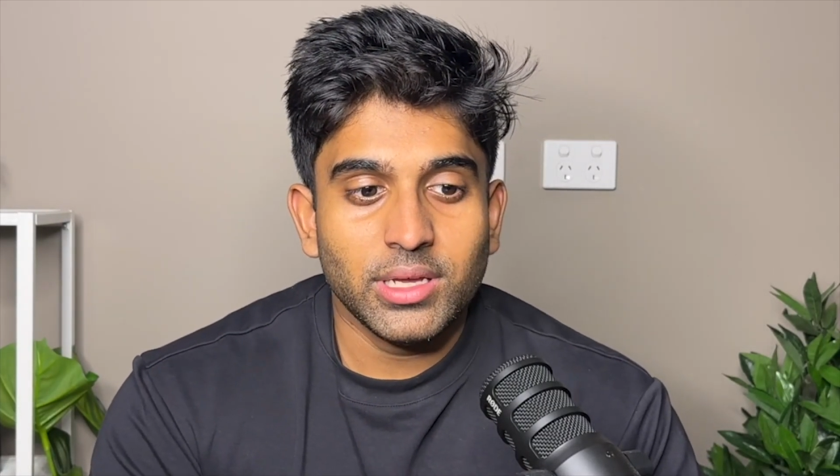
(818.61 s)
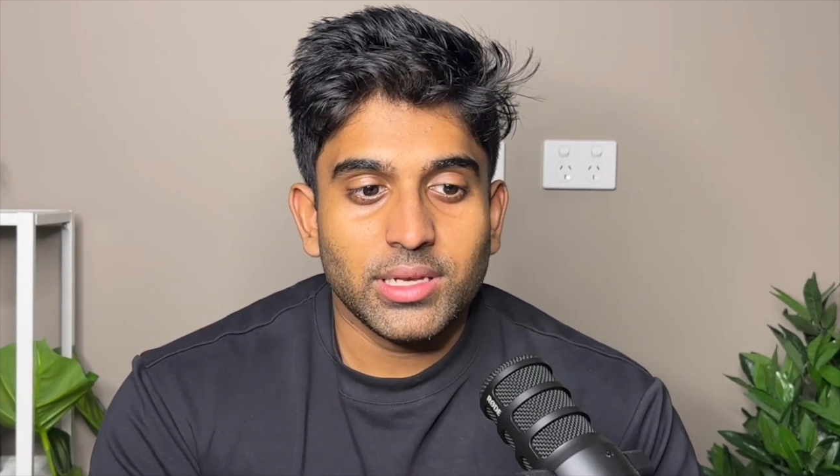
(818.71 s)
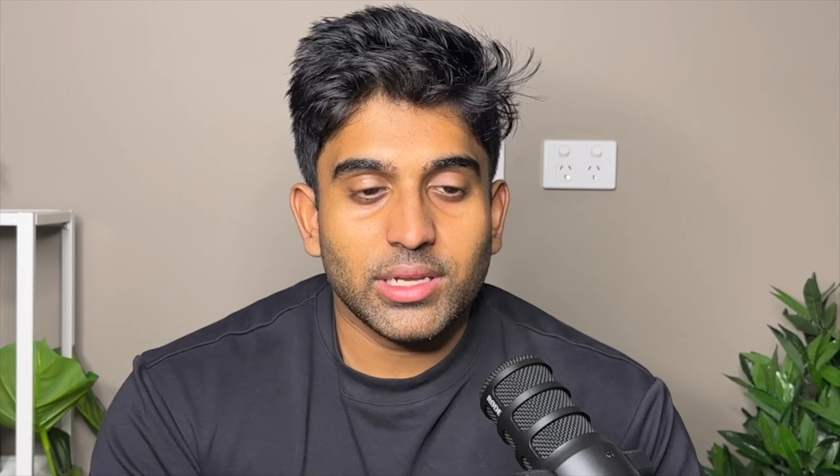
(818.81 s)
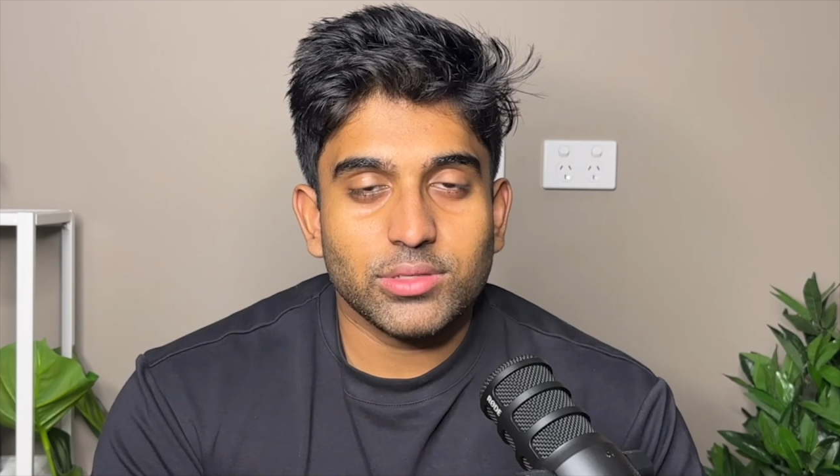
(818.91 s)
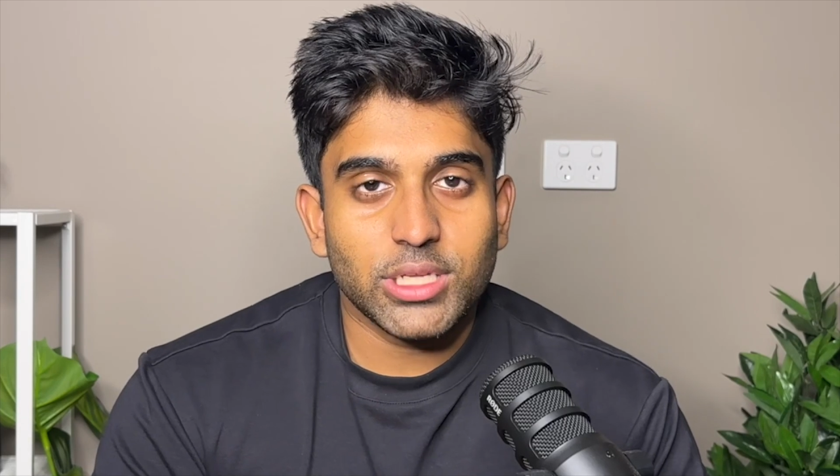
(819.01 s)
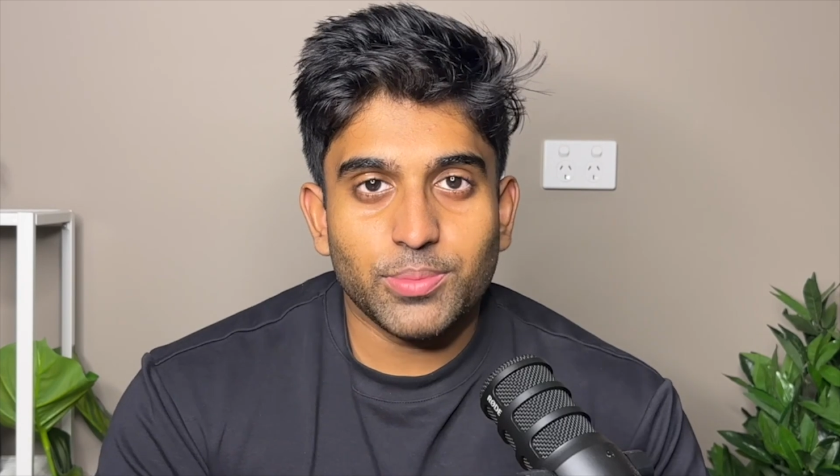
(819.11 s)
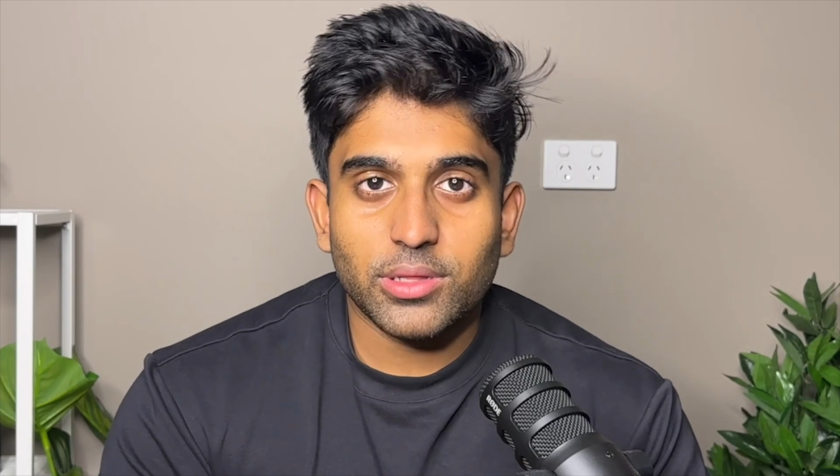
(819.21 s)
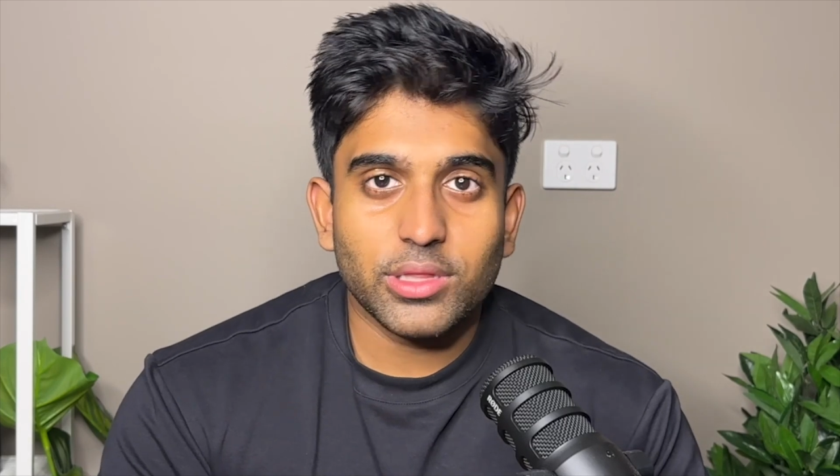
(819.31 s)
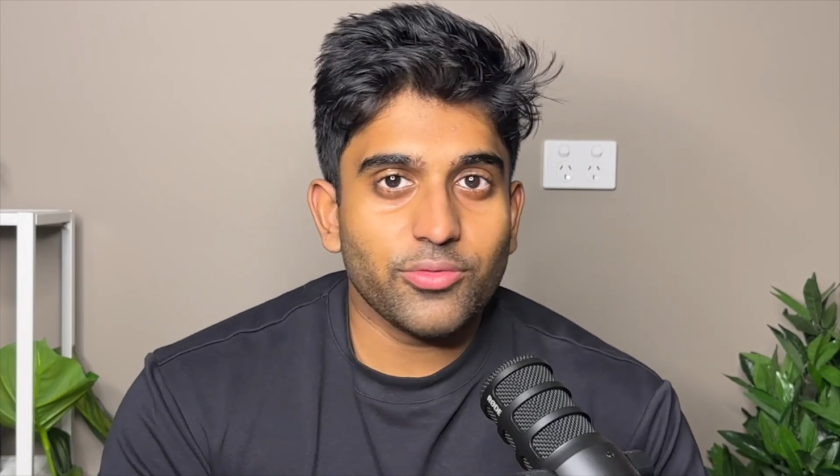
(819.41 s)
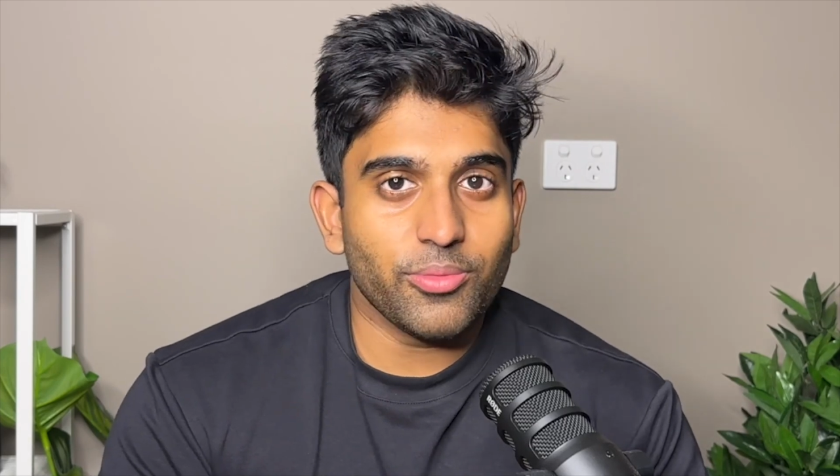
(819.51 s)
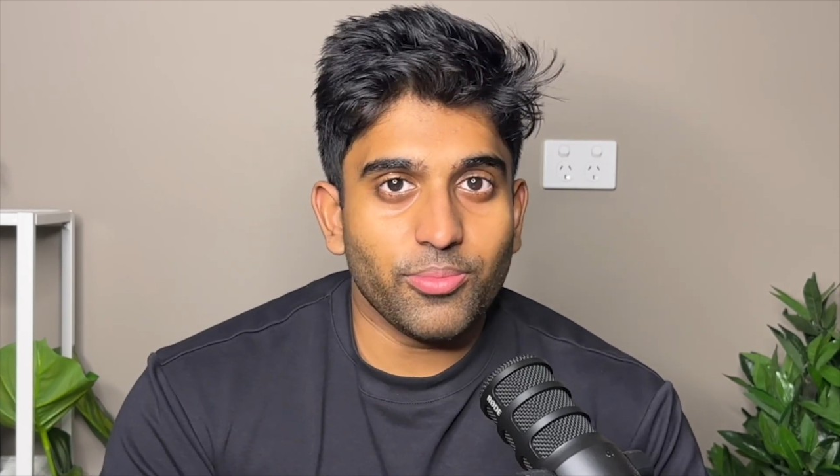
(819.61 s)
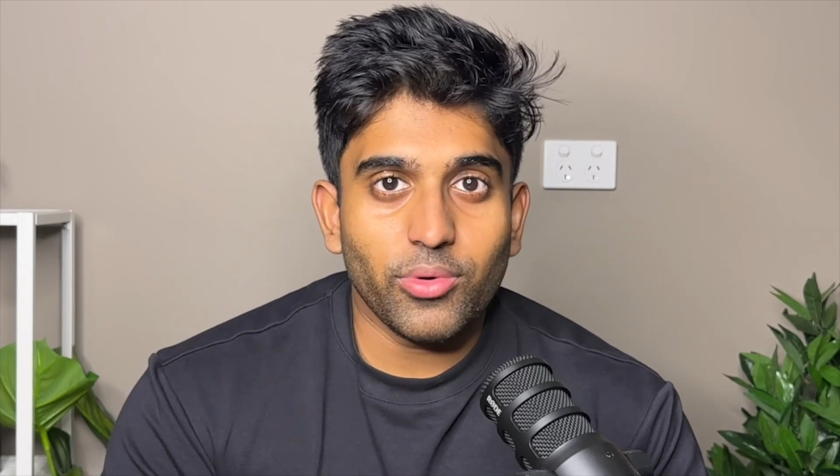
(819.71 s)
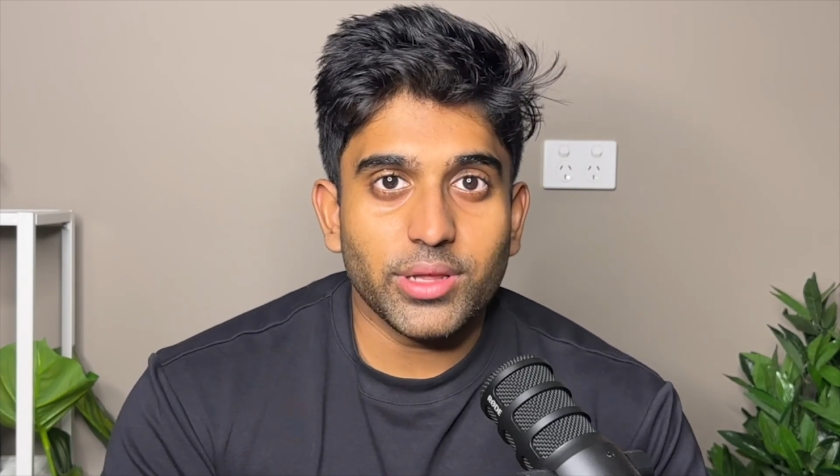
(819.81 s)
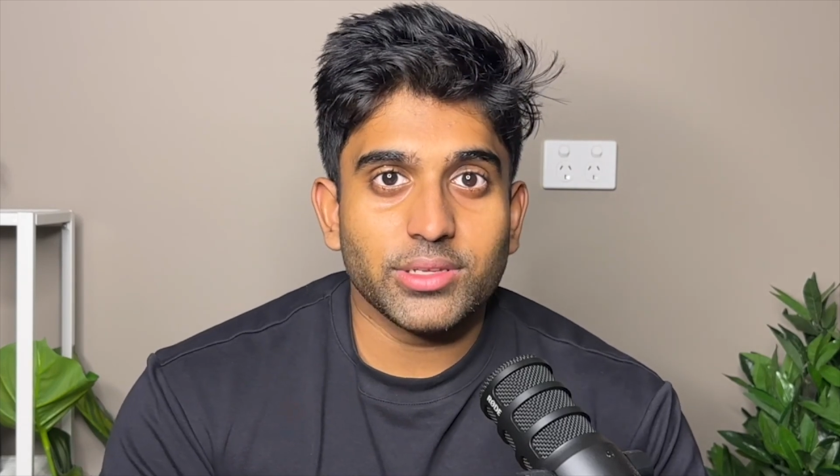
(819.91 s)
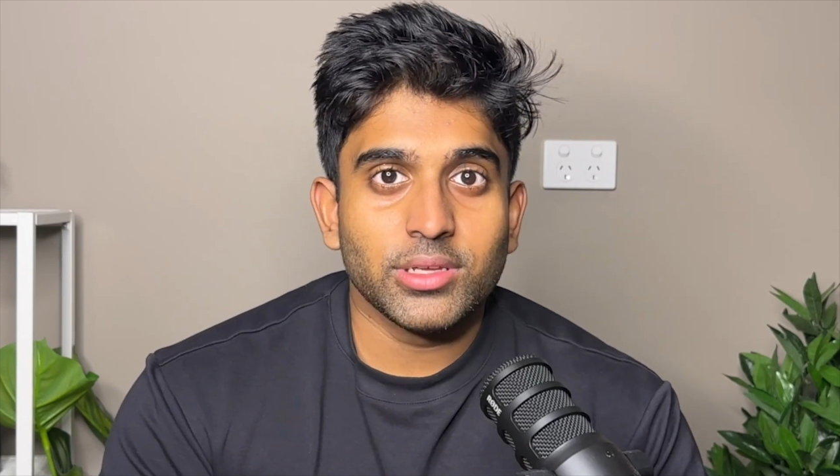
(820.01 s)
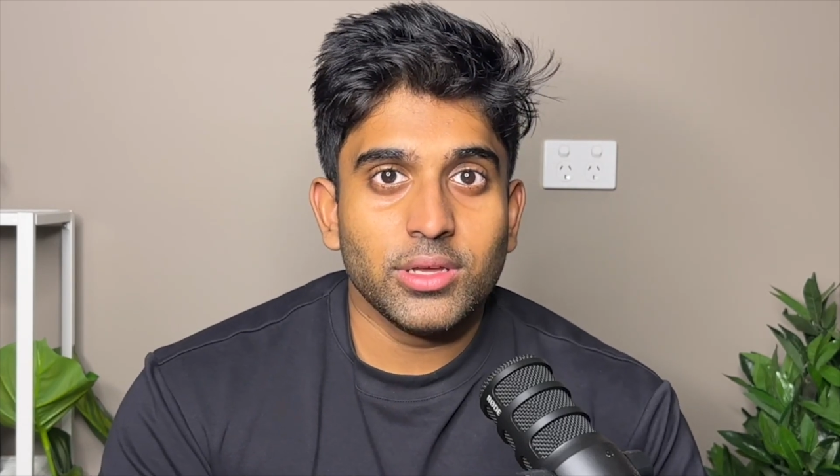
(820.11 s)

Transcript: Now, typically for boys,